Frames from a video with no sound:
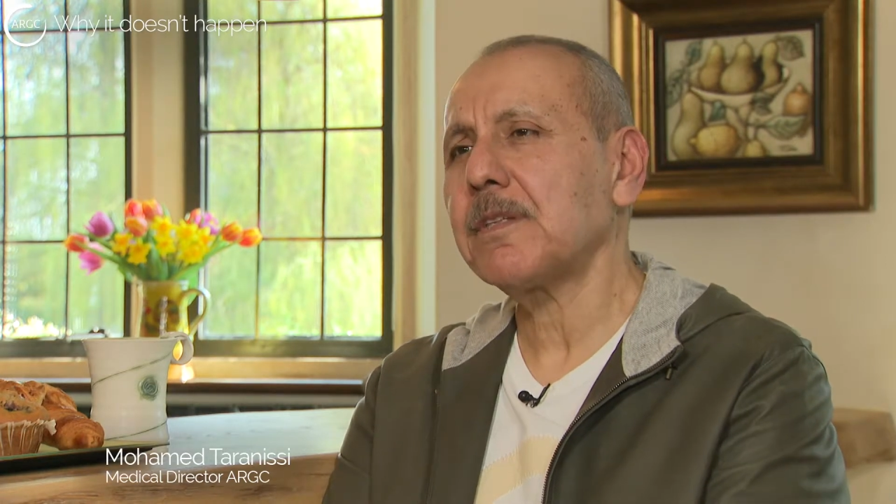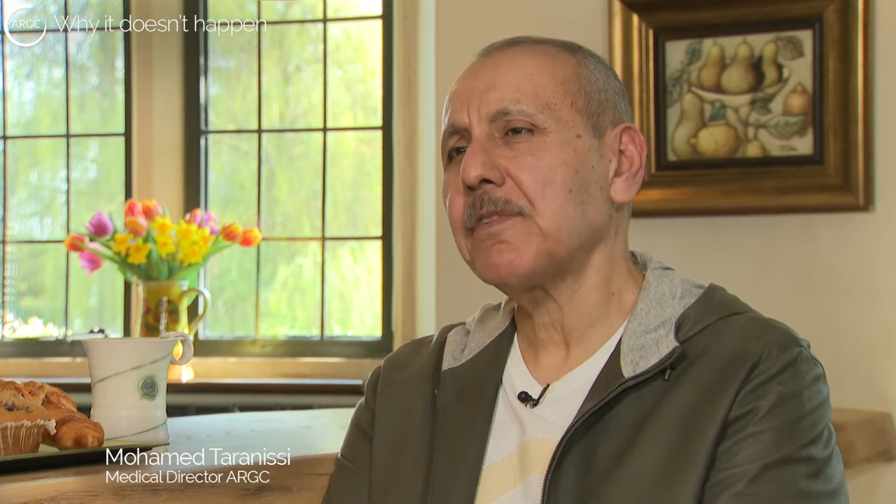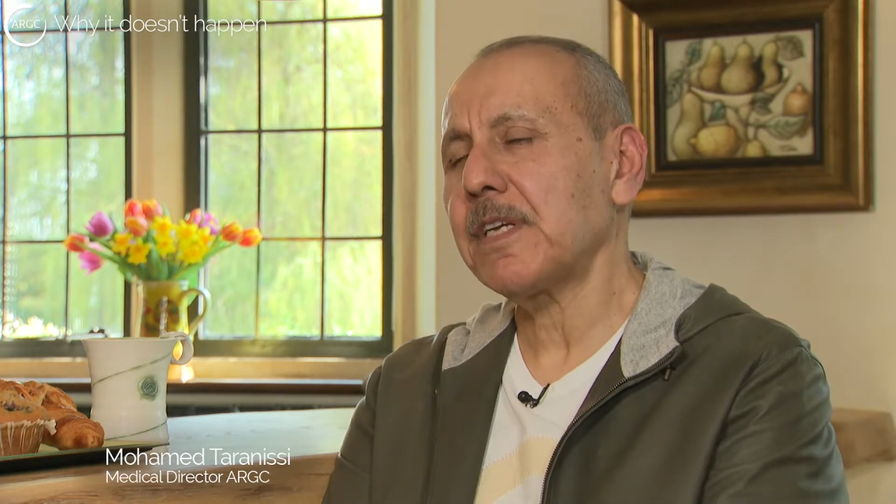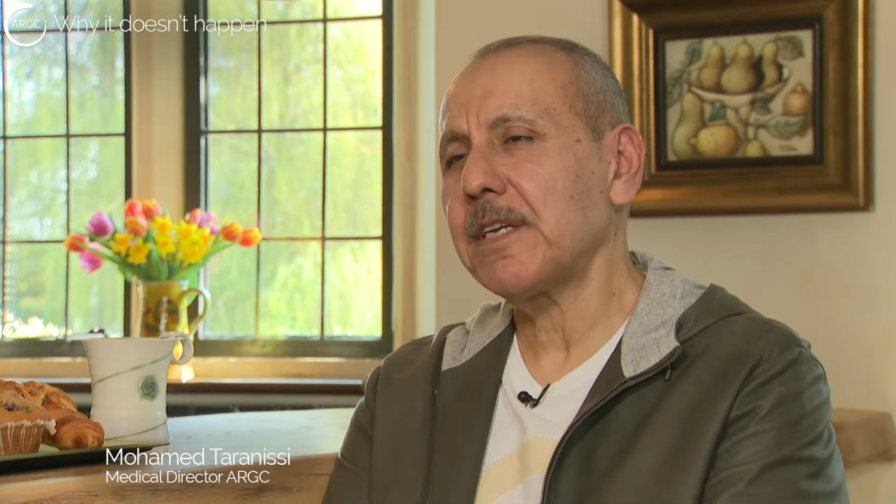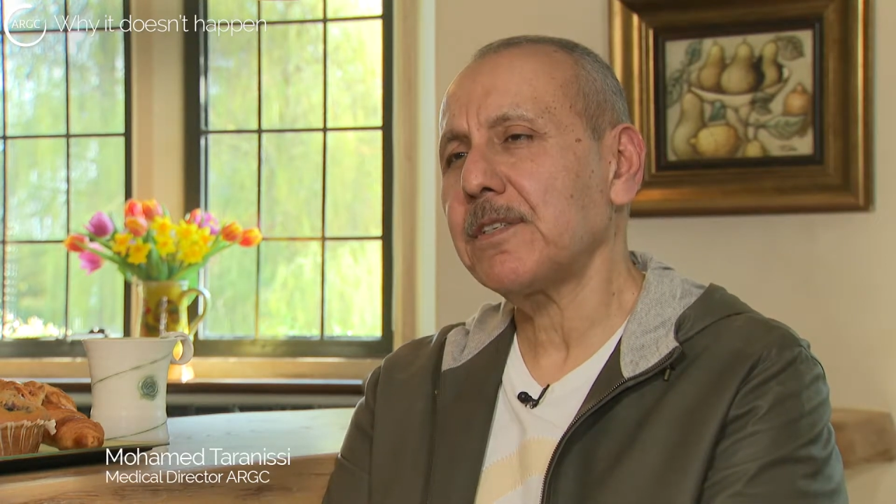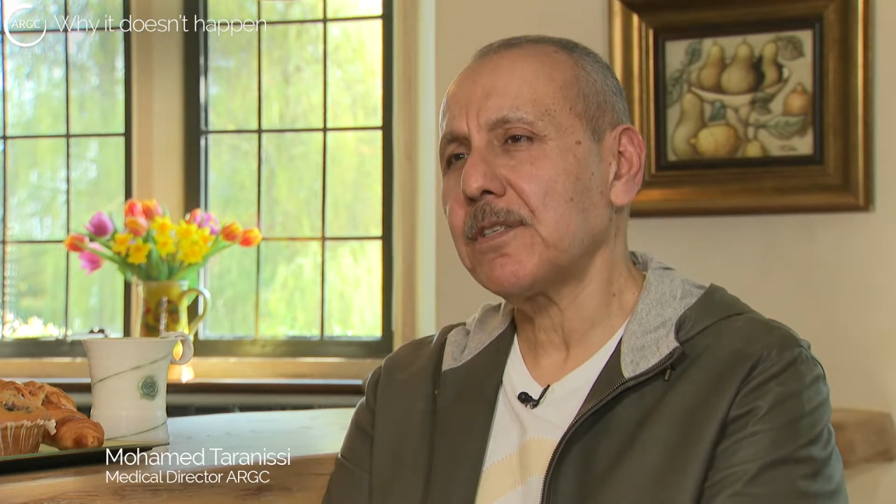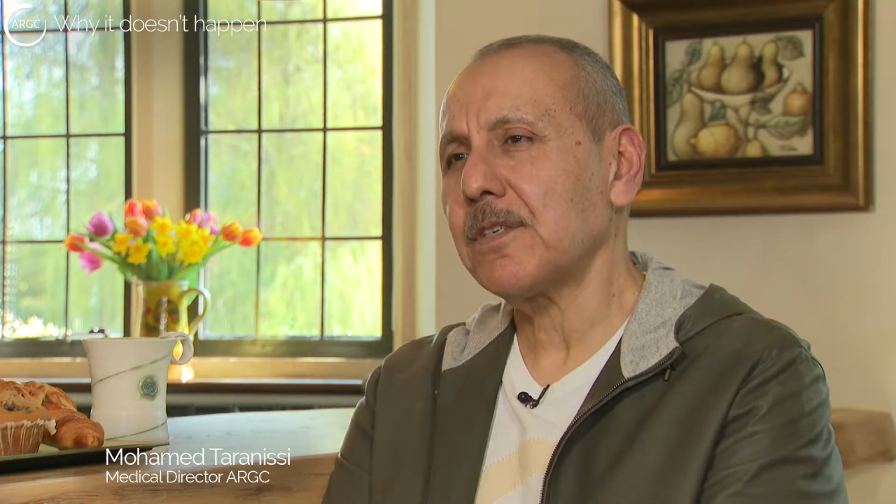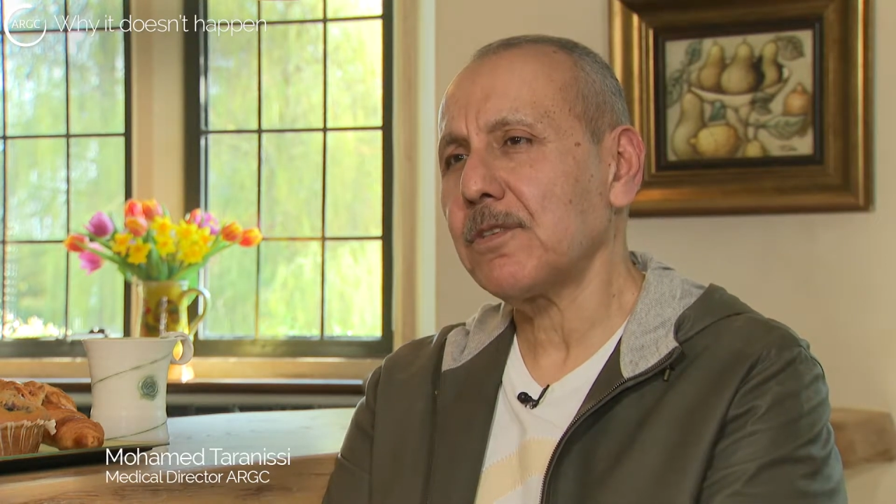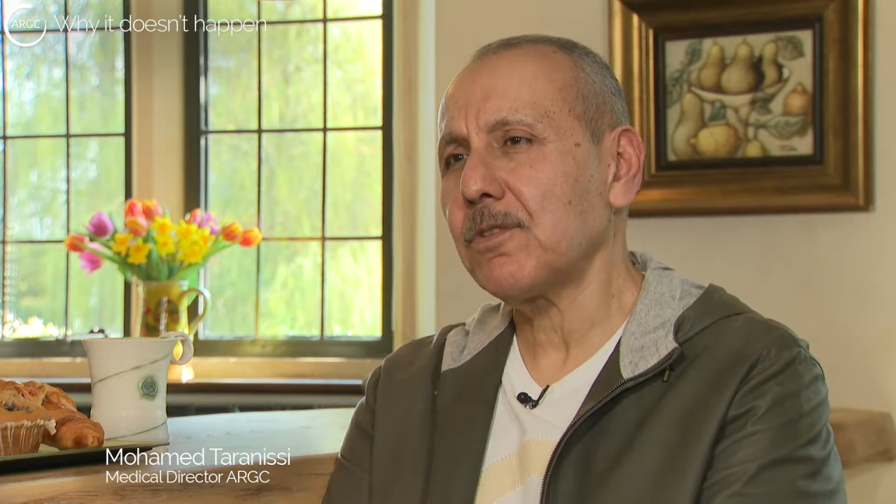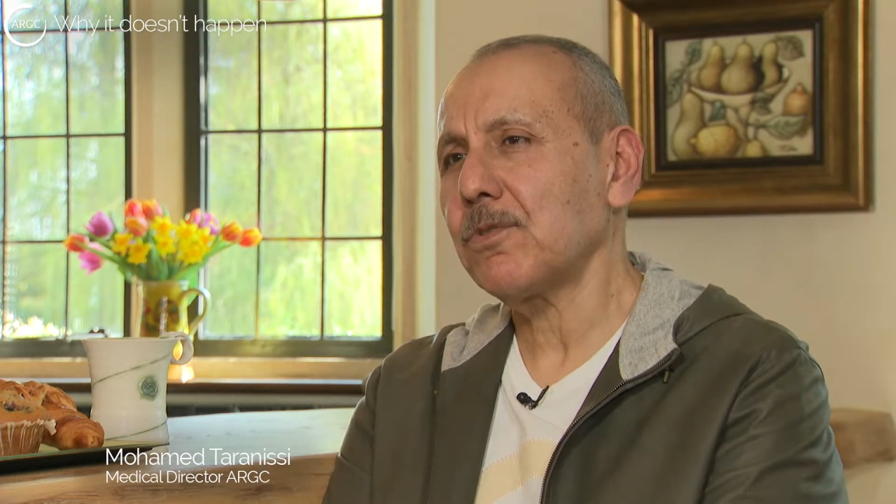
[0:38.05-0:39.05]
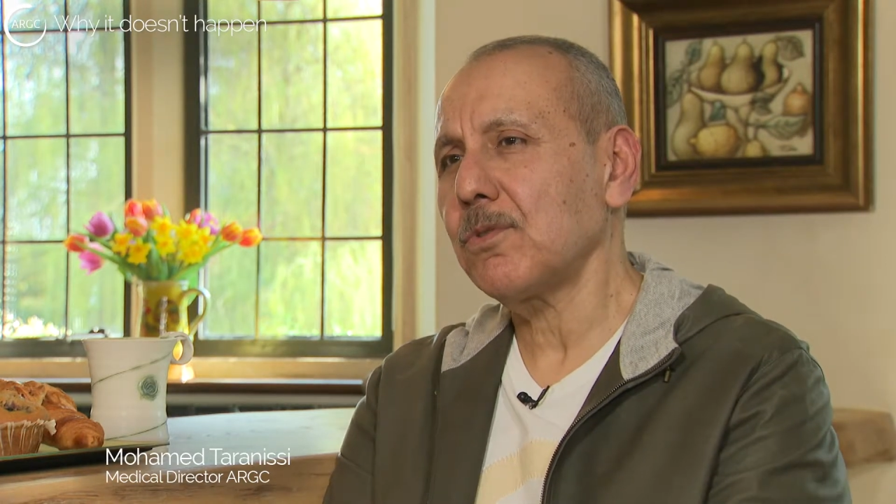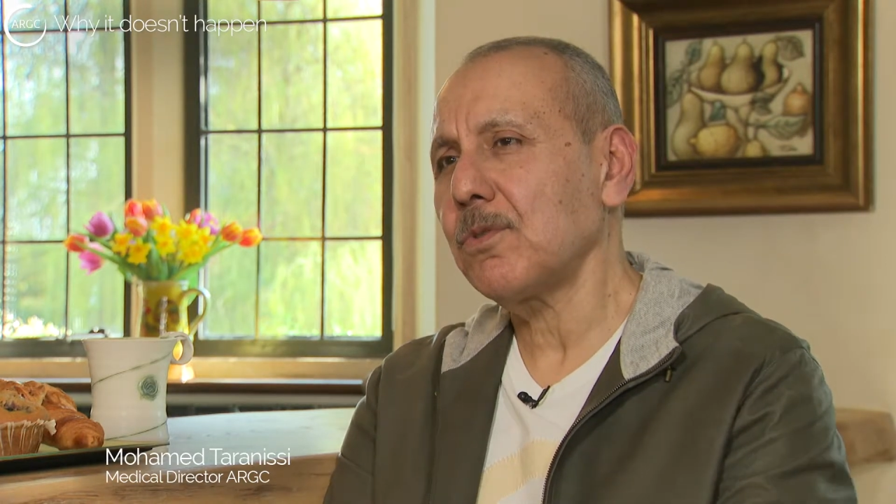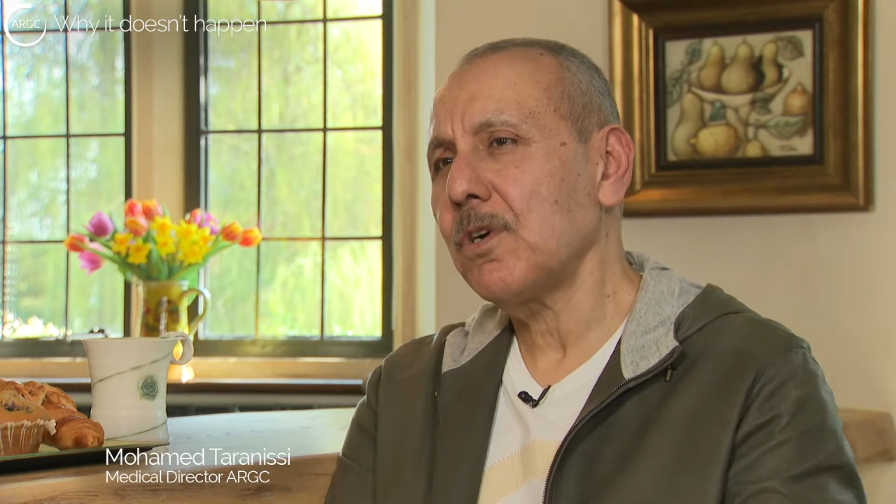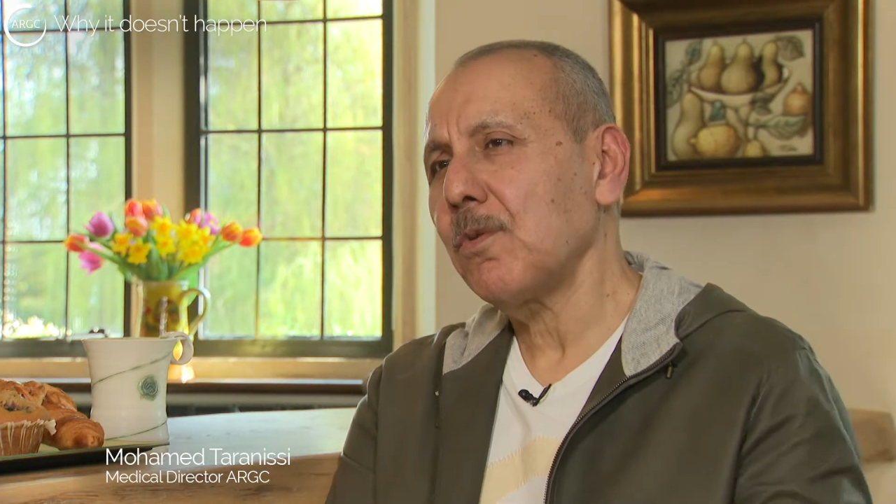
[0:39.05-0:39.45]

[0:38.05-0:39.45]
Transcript: of the cases are to do